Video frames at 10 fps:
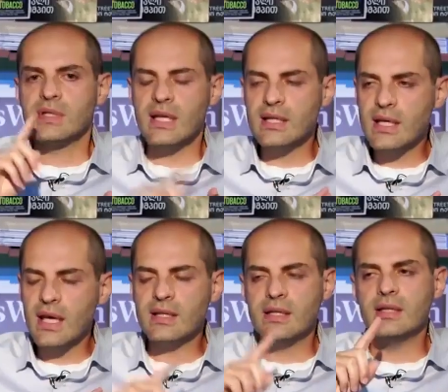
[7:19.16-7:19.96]

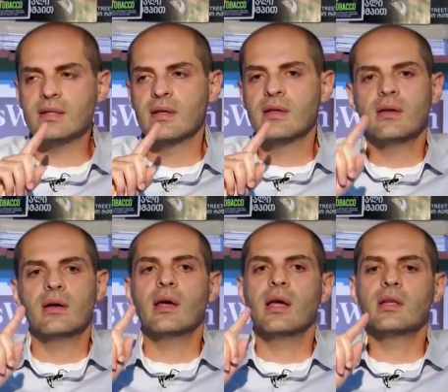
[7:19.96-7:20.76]
dedicated
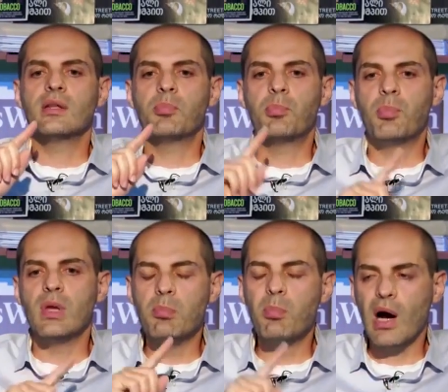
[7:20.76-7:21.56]
and
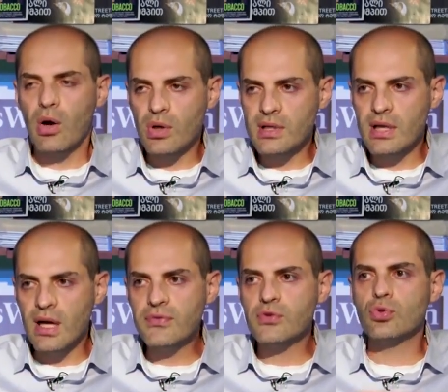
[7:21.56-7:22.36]
empowered
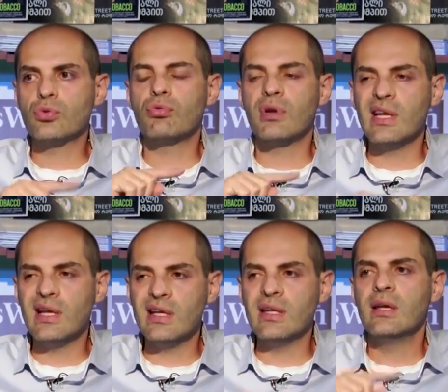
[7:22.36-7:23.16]
enough to
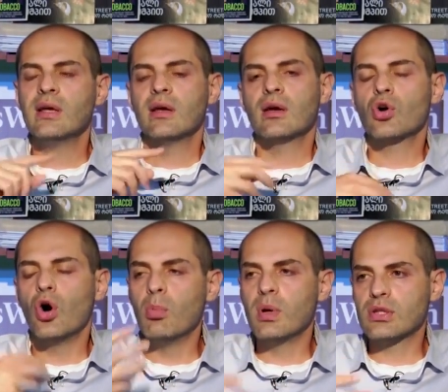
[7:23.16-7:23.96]
really
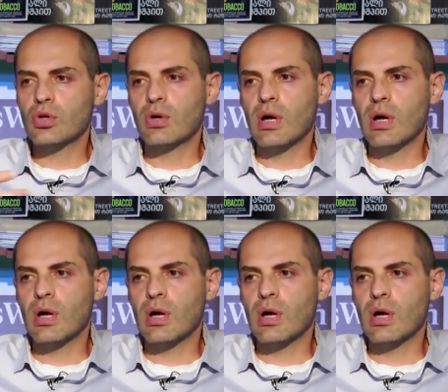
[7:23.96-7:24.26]
combat